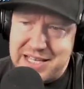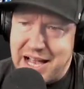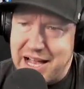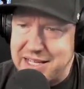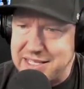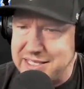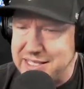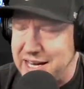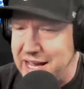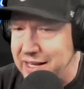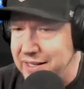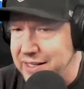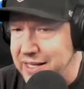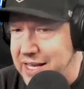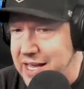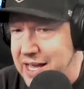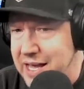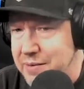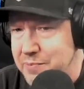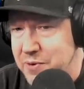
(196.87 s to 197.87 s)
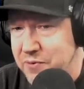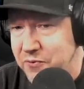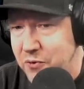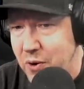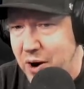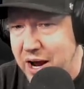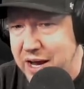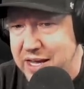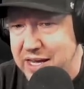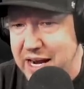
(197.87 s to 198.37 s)
accidentally
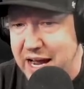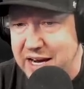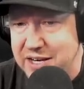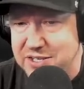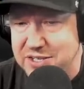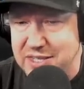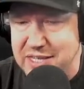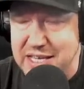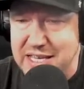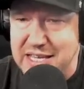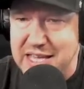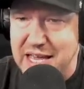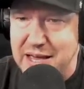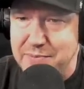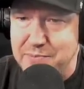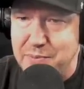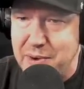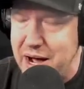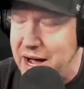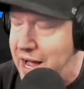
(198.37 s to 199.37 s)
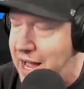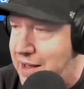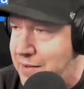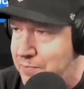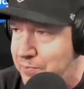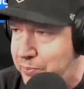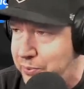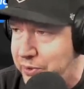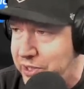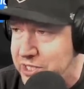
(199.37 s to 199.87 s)
before I could actually get my
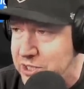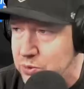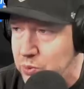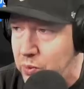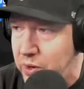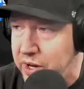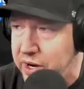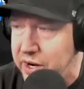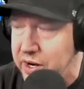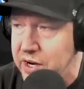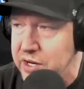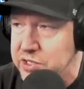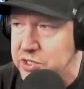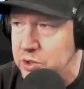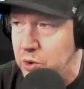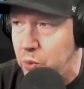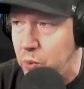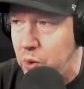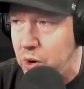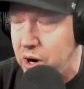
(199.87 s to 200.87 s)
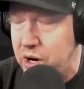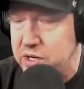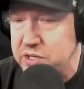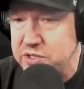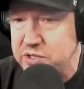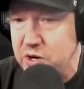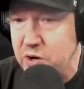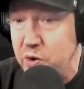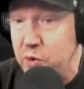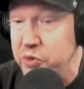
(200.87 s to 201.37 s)
blitz one to work.
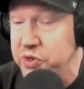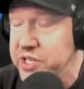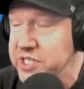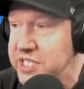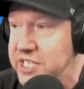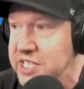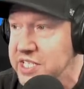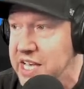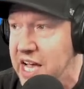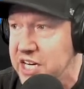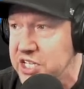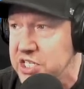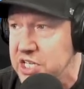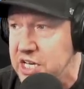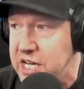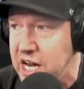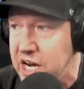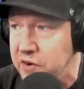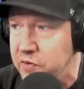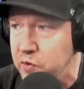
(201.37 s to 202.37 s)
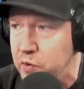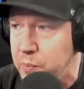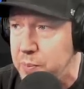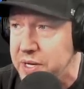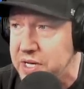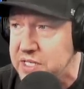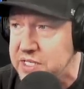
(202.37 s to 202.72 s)
So this is actually kind of a big